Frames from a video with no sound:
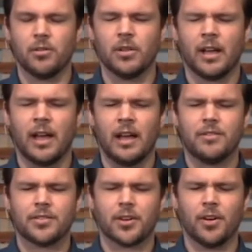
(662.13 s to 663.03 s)

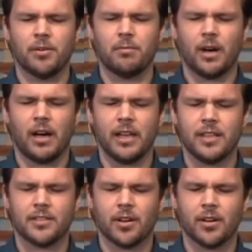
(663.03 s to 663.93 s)
lives, our own bodies,
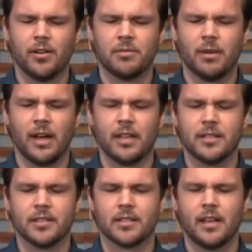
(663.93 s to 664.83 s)
our own
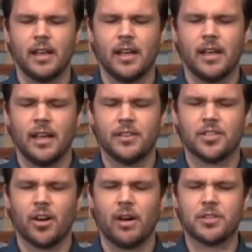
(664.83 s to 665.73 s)
minds. And
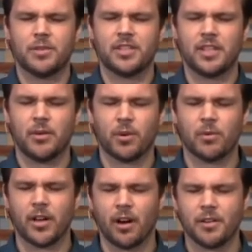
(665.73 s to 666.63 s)
so, as we sit where
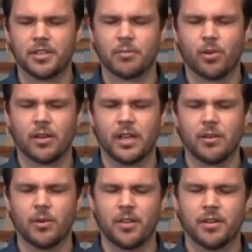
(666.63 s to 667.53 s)
we are this
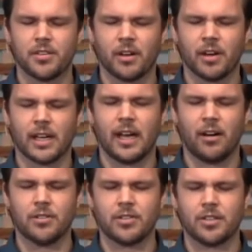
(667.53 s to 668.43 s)
morning, whether it's on our
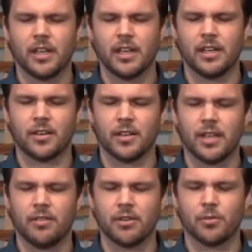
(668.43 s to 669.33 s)
couch, in our
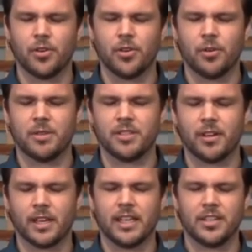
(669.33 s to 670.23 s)
living room, it's in
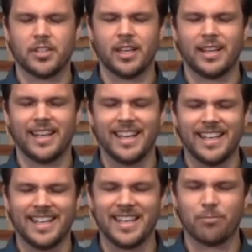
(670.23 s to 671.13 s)
our kitchen,
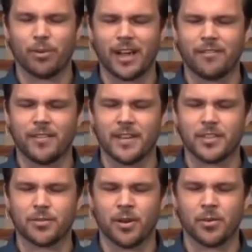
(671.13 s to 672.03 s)
eating
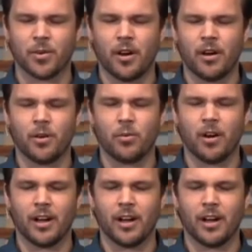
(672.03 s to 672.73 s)
breakfast, whether we're on a walk,